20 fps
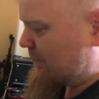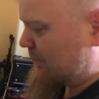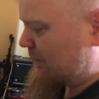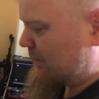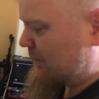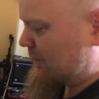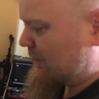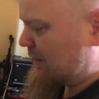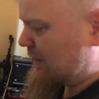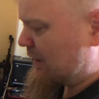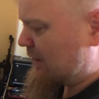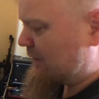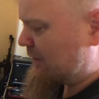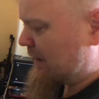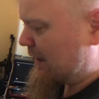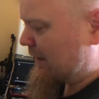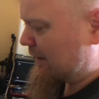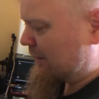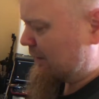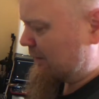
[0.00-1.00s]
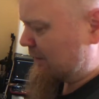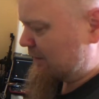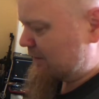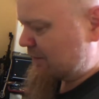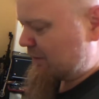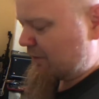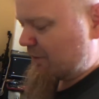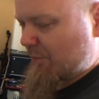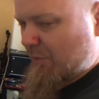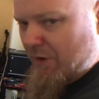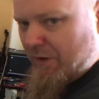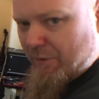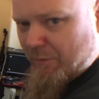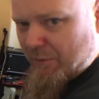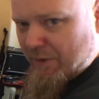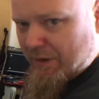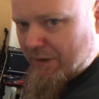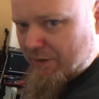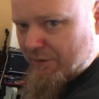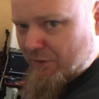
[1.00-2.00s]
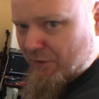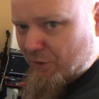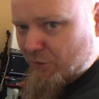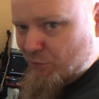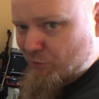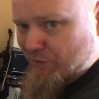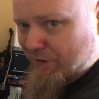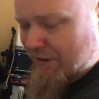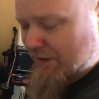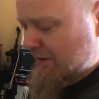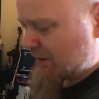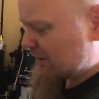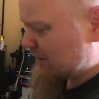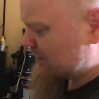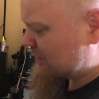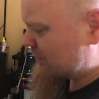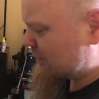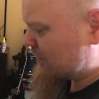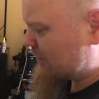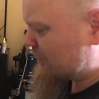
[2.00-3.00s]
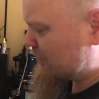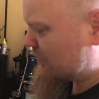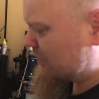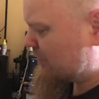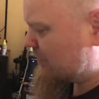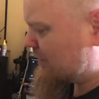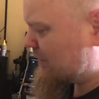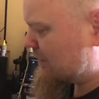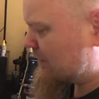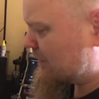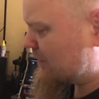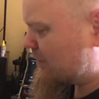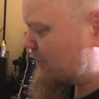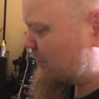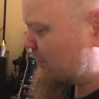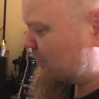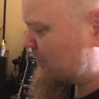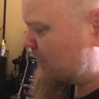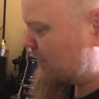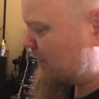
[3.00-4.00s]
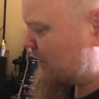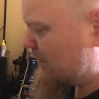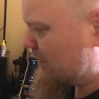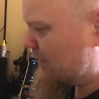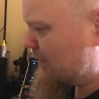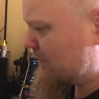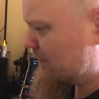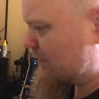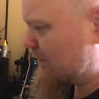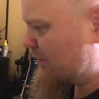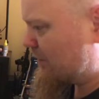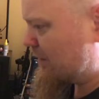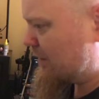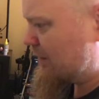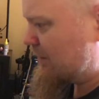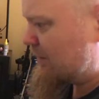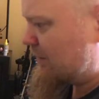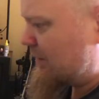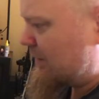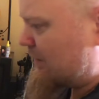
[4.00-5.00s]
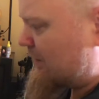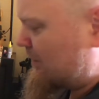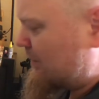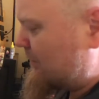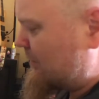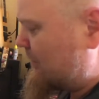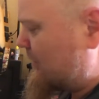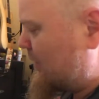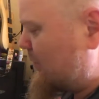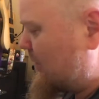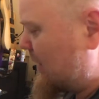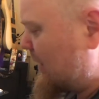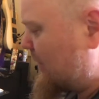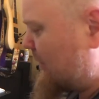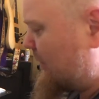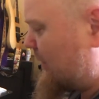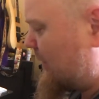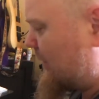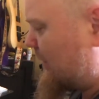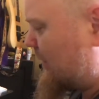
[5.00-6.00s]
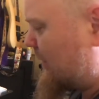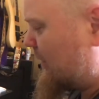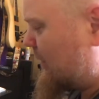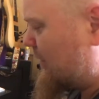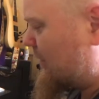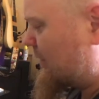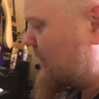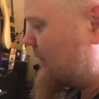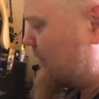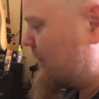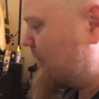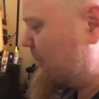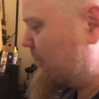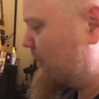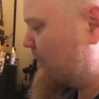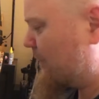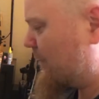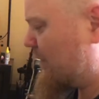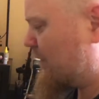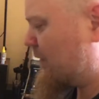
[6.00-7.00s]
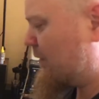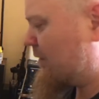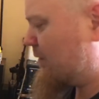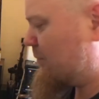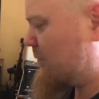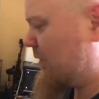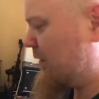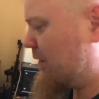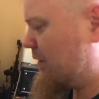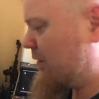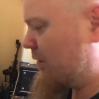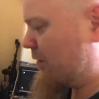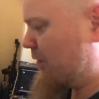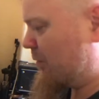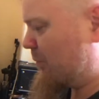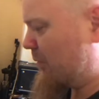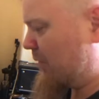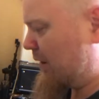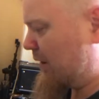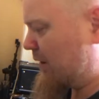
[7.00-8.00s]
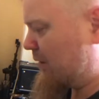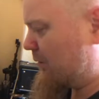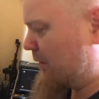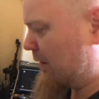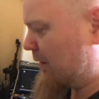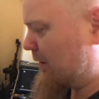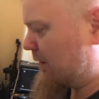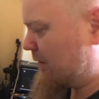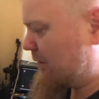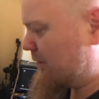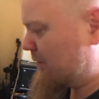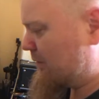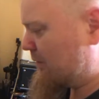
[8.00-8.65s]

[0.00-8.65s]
You know, you get the hang of this to the point where you don't really need to concentrate too much on it. It is a lot easier than you might think. You can go pretty quick.